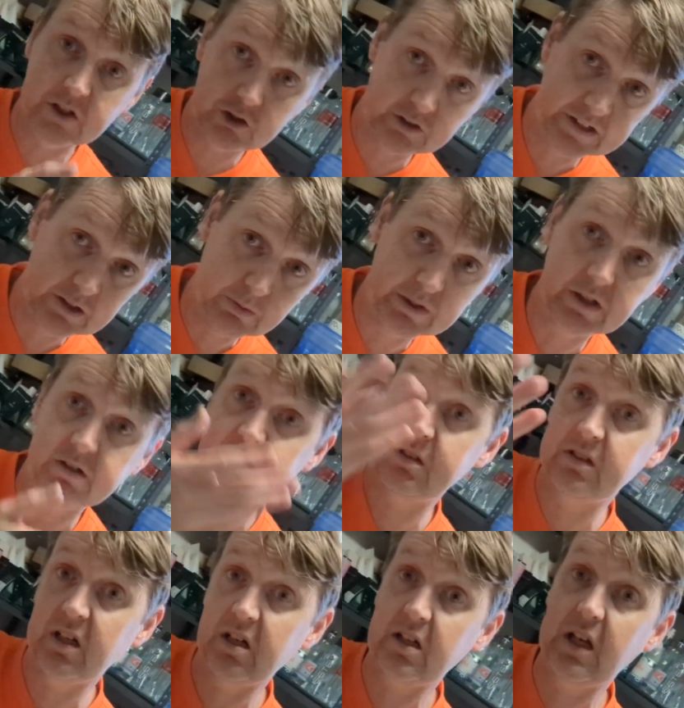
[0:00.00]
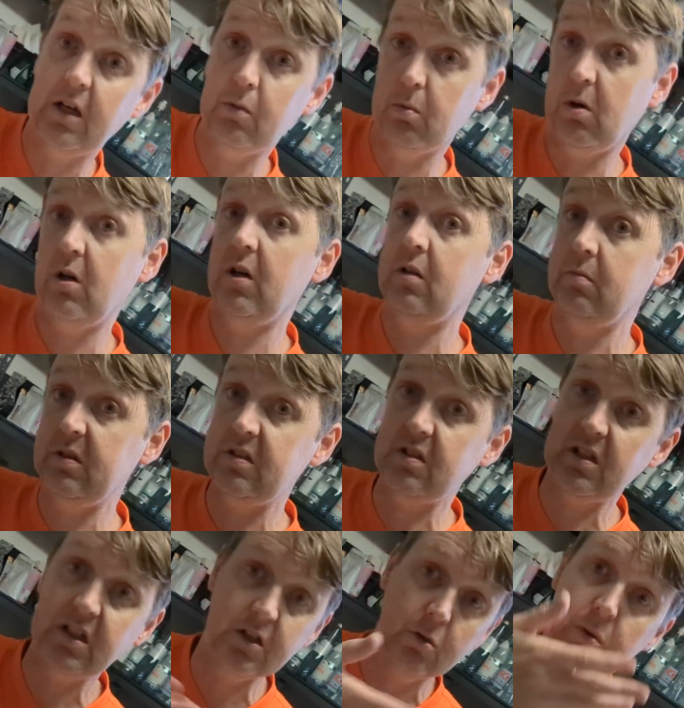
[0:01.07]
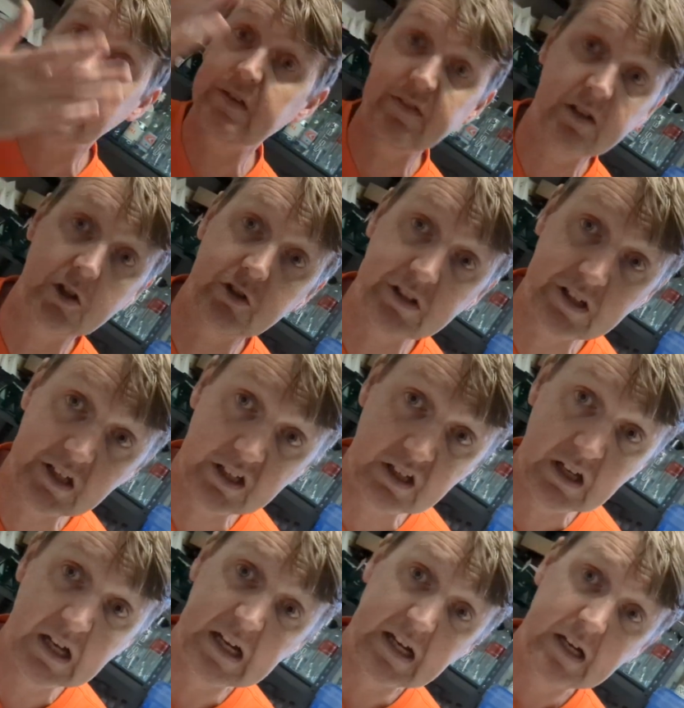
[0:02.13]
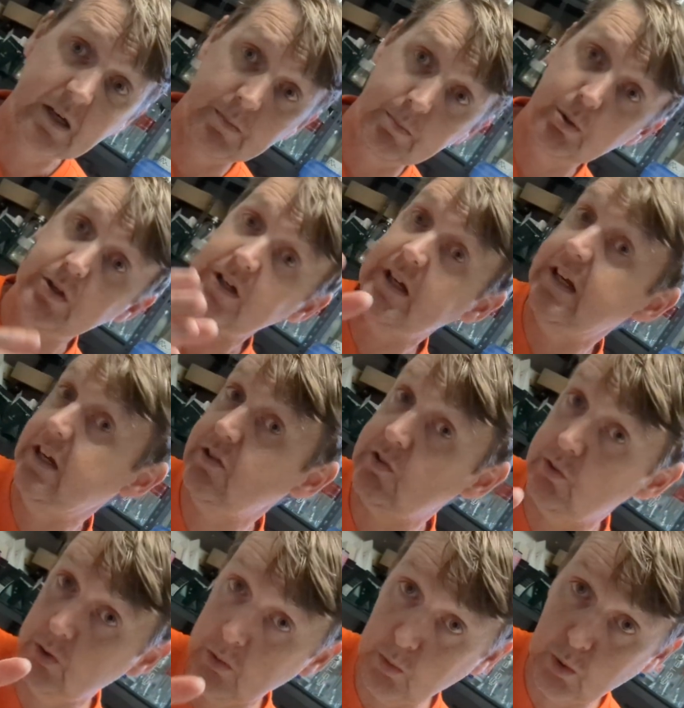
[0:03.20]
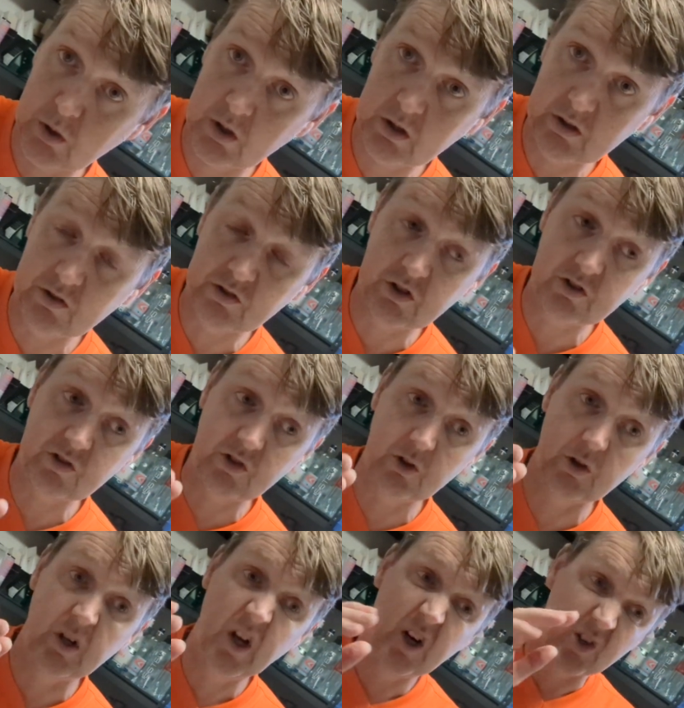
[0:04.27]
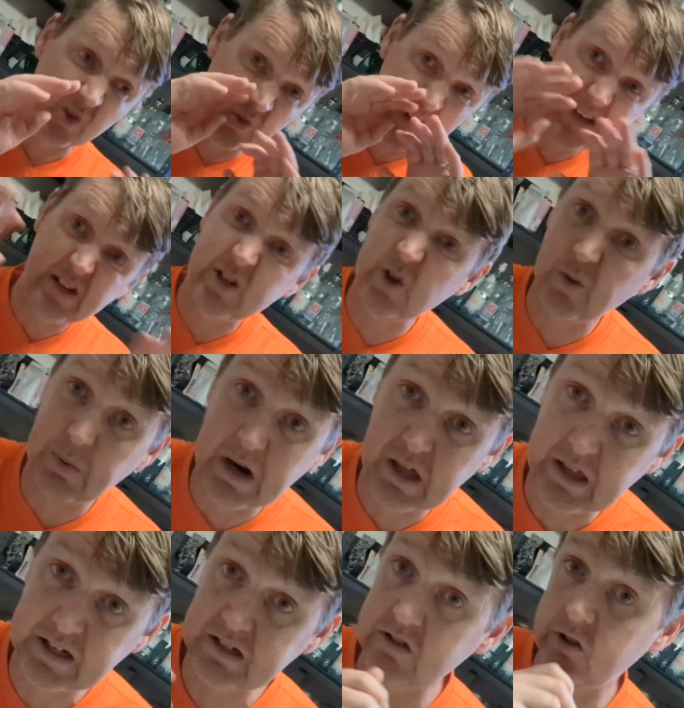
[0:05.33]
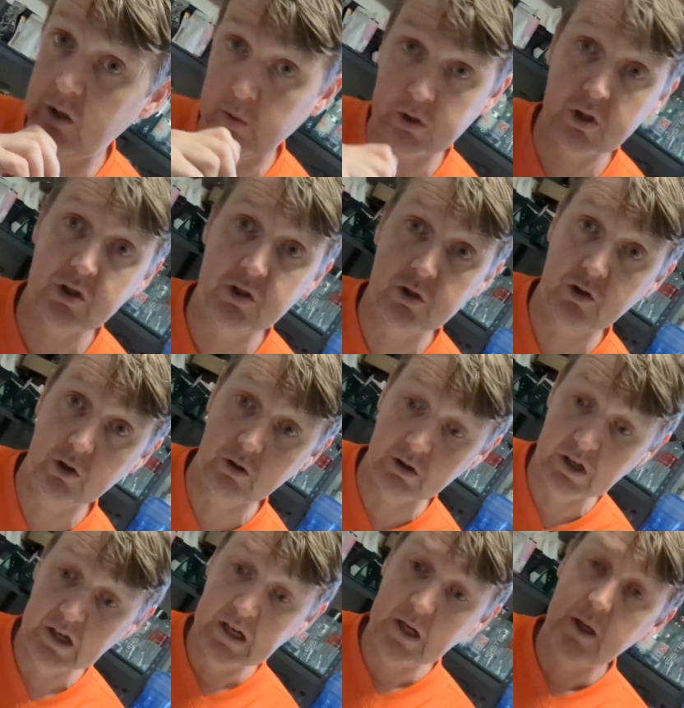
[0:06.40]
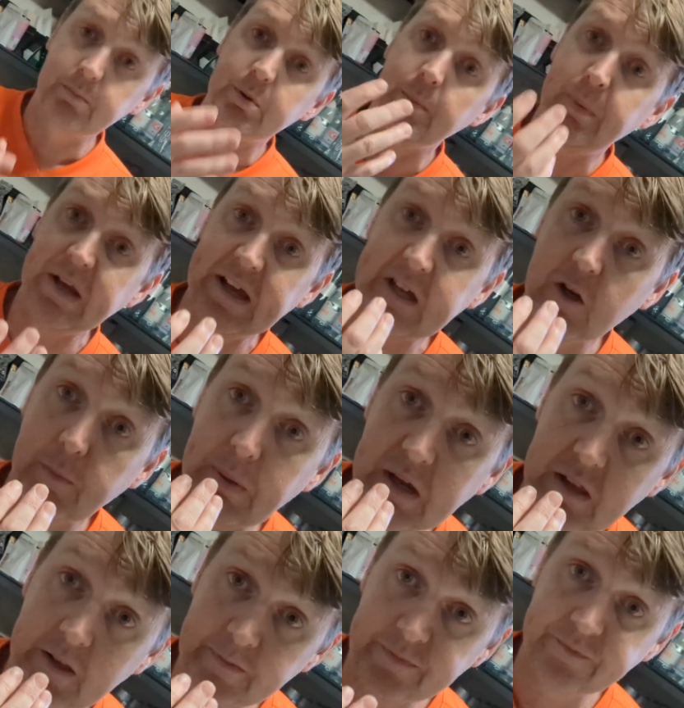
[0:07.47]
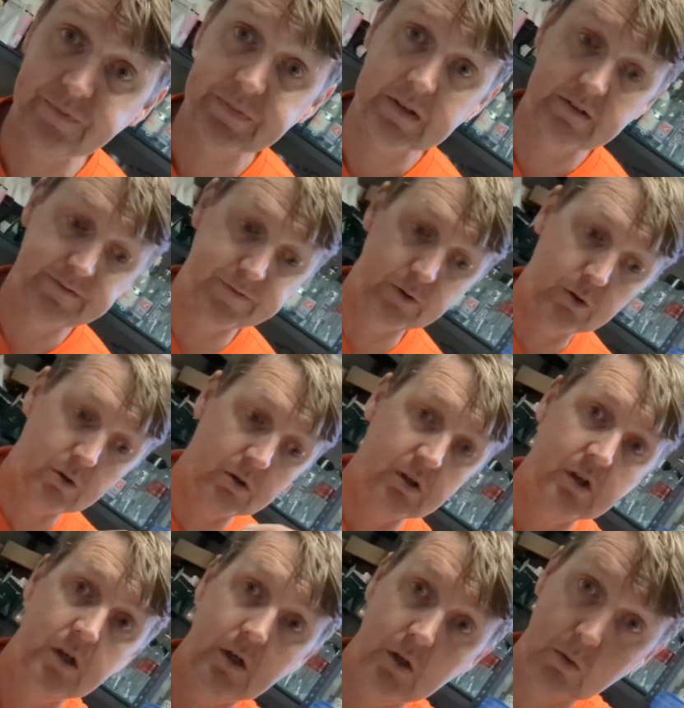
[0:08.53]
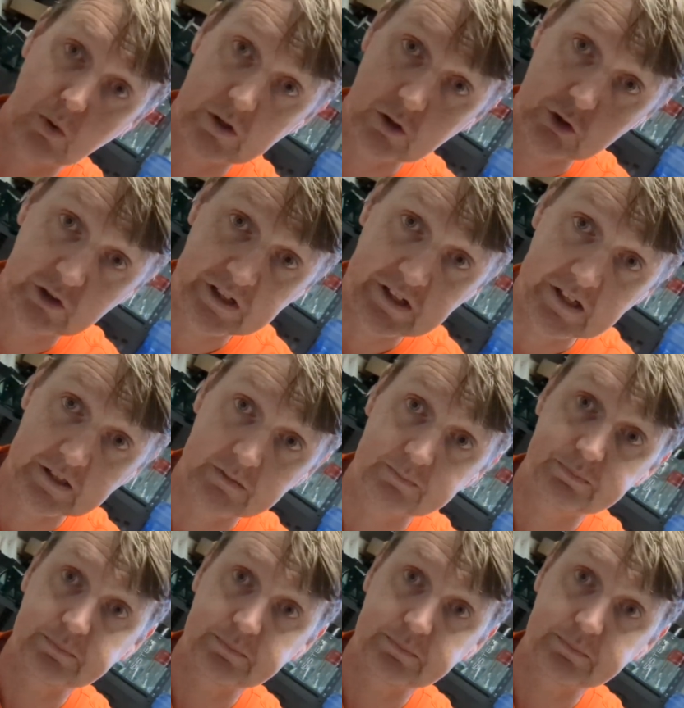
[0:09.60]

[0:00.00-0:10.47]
a drink, whether it's sake, wine, whiskey, or whatever you're drinking, putting it next to a water just to rinse your palate is not what you should do. Prepare your palate for what you're drinking.